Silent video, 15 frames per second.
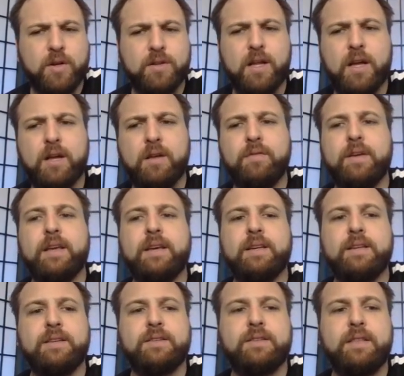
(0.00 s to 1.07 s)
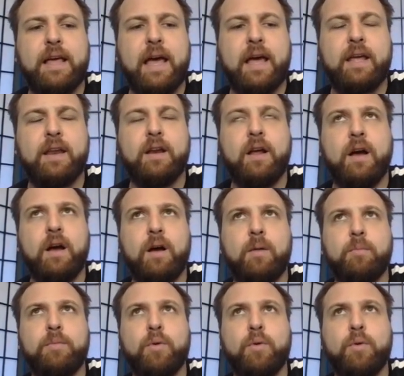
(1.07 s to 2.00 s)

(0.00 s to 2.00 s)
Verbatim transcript: glove is that um,